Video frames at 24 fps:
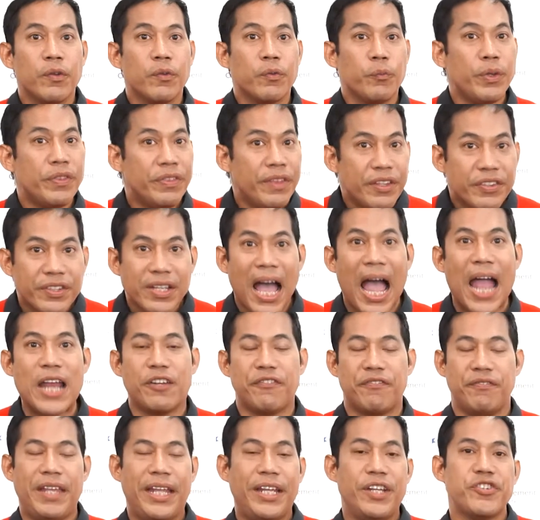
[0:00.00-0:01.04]
with this kind
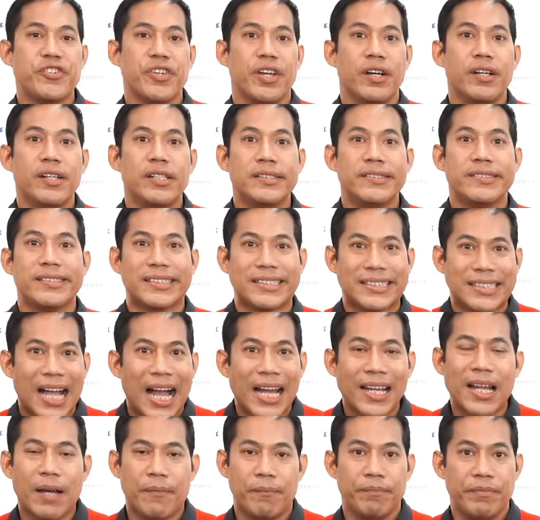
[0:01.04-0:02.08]
of nature,
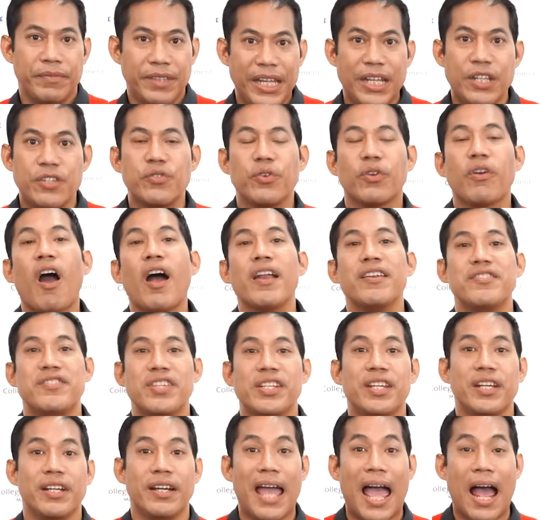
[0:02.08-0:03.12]
startup need to
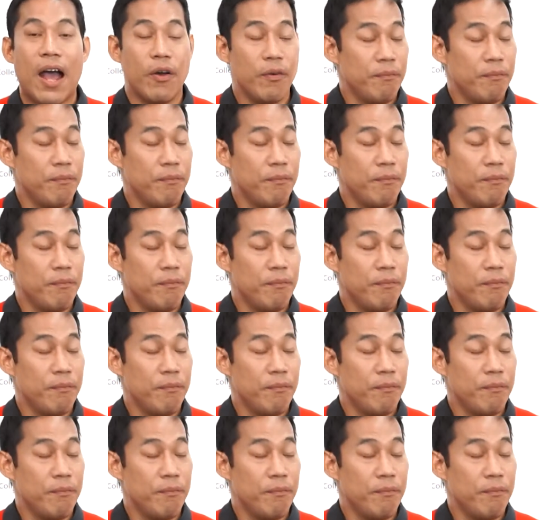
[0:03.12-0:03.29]
consider